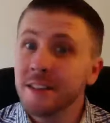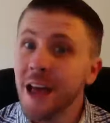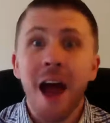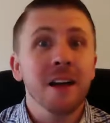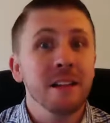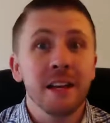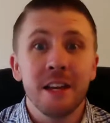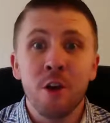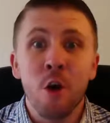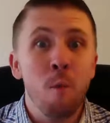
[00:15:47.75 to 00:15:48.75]

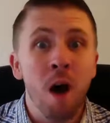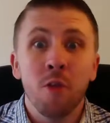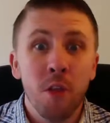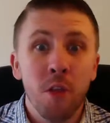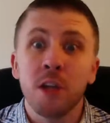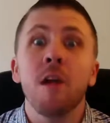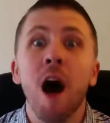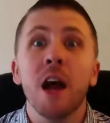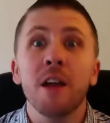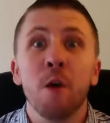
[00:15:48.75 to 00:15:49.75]
Exactly. There's a
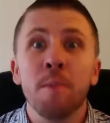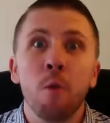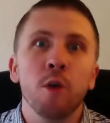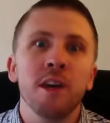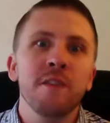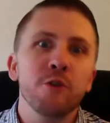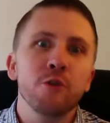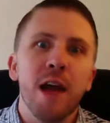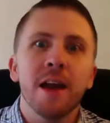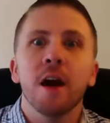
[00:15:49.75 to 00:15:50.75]
lot of them that will give
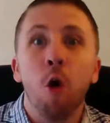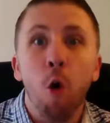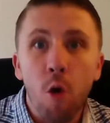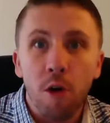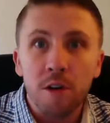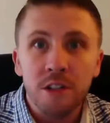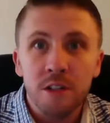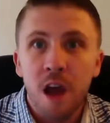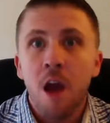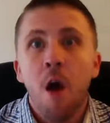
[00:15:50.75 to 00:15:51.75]
you like a
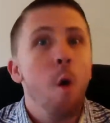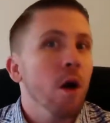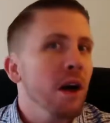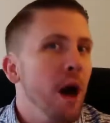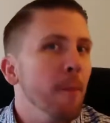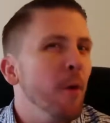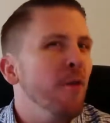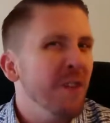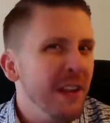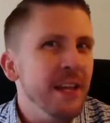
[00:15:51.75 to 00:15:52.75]
course or a
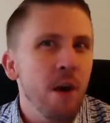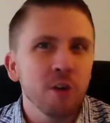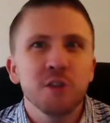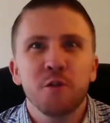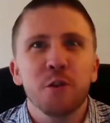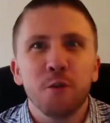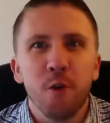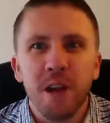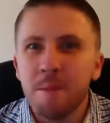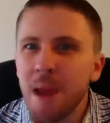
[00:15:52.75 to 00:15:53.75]
couple videos for
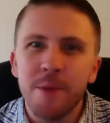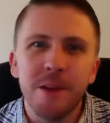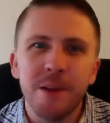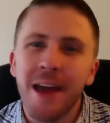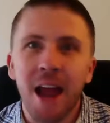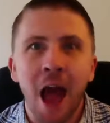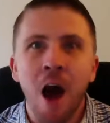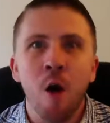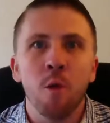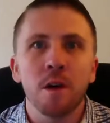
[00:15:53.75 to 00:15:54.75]
free, maybe like an
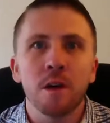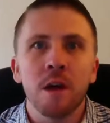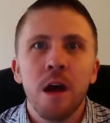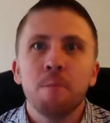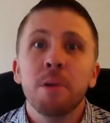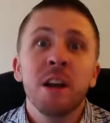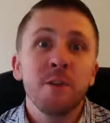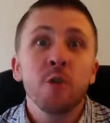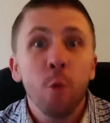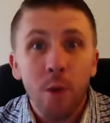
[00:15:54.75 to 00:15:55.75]
hour. But
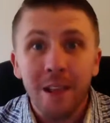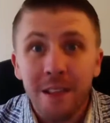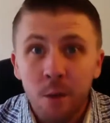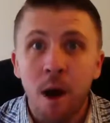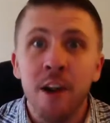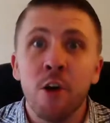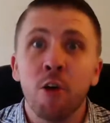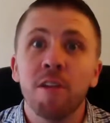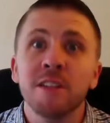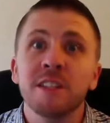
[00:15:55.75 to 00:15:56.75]
if you really want to
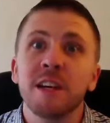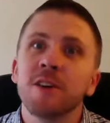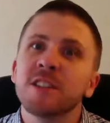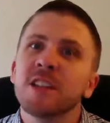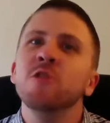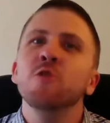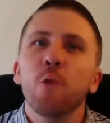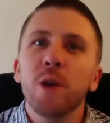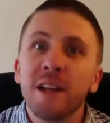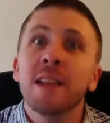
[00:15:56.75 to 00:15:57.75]
know the secrets and
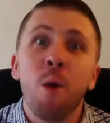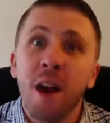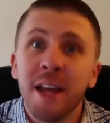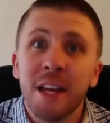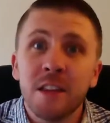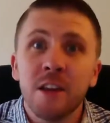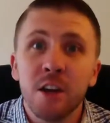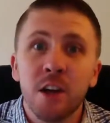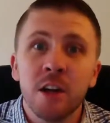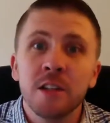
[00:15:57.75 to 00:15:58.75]
you really want to get
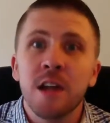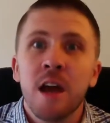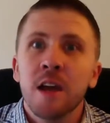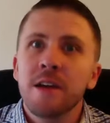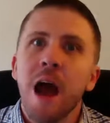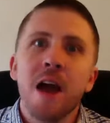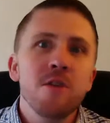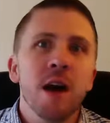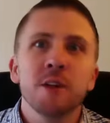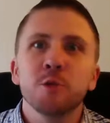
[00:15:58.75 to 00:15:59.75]
the goods, now
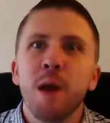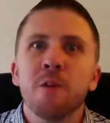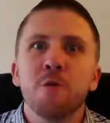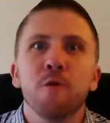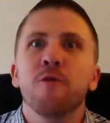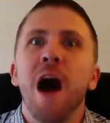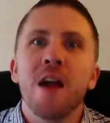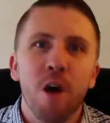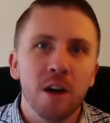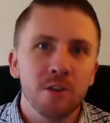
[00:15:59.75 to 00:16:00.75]
you got to spend
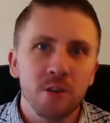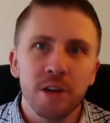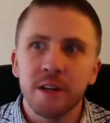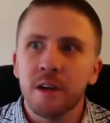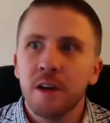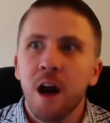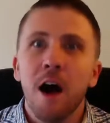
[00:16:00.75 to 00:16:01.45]
$500,